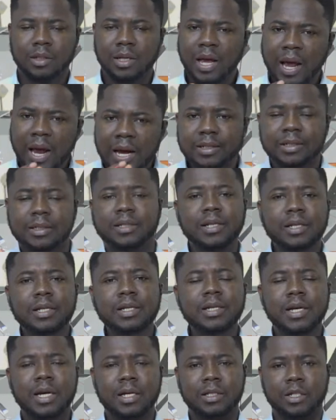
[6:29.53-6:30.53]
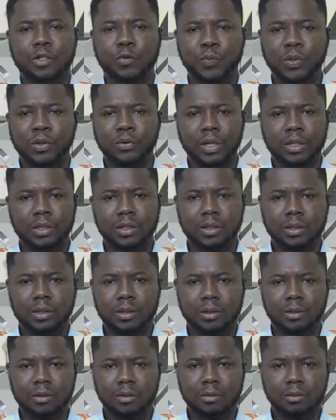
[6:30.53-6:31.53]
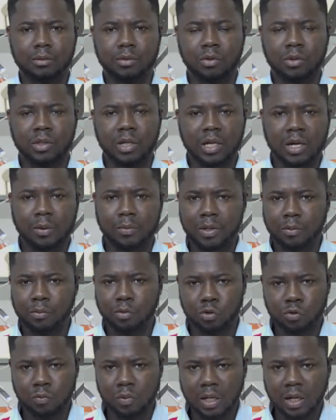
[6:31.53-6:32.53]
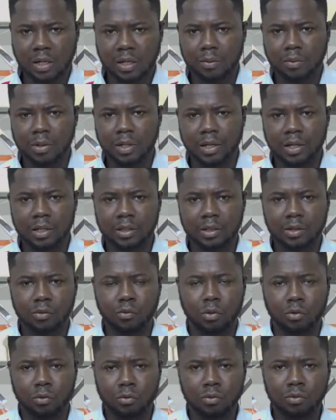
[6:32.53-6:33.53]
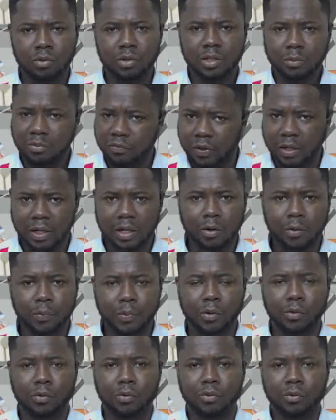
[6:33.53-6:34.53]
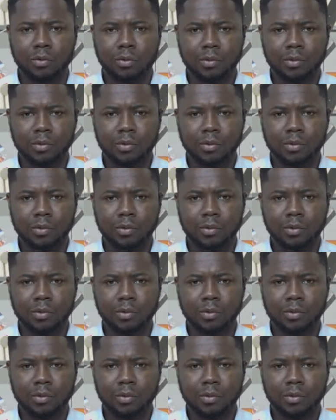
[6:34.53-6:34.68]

18 years experience. Because I can't be able to make a cabinet 18 or do. Tim Van Gaal problem.